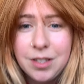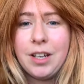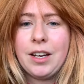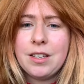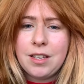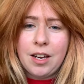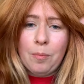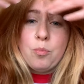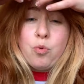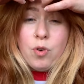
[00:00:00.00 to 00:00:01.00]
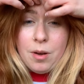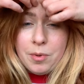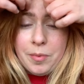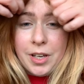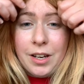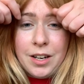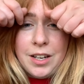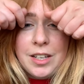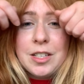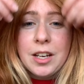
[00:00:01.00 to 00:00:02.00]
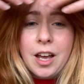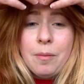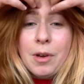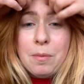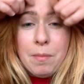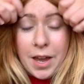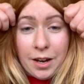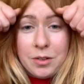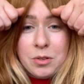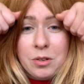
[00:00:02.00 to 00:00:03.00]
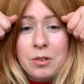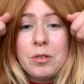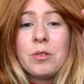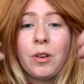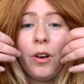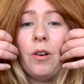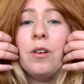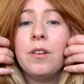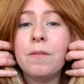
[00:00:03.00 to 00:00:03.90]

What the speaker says: Like I said, I'm probably gonna need to cut my bangs soon, so